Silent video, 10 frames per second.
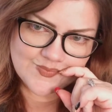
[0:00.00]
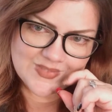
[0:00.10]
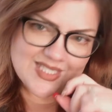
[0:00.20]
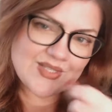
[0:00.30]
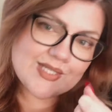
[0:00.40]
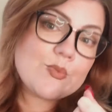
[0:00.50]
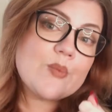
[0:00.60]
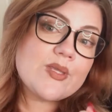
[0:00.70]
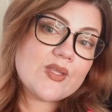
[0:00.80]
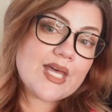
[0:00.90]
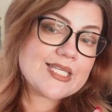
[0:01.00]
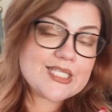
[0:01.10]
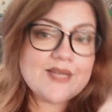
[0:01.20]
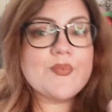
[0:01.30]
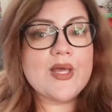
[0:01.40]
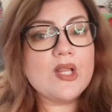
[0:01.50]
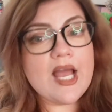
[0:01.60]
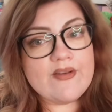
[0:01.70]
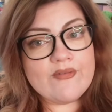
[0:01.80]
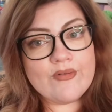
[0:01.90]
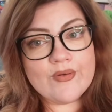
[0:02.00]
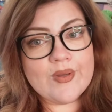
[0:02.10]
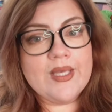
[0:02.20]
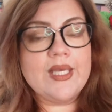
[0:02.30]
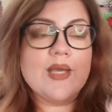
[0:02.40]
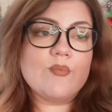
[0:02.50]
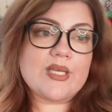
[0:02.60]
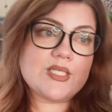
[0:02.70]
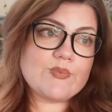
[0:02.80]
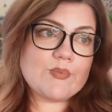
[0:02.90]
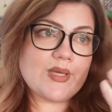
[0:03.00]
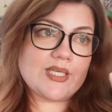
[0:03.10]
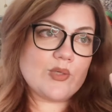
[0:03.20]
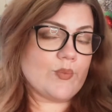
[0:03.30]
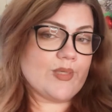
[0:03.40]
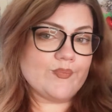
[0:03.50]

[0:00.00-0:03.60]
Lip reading: So this might be the last day of my life. My husband might kill me.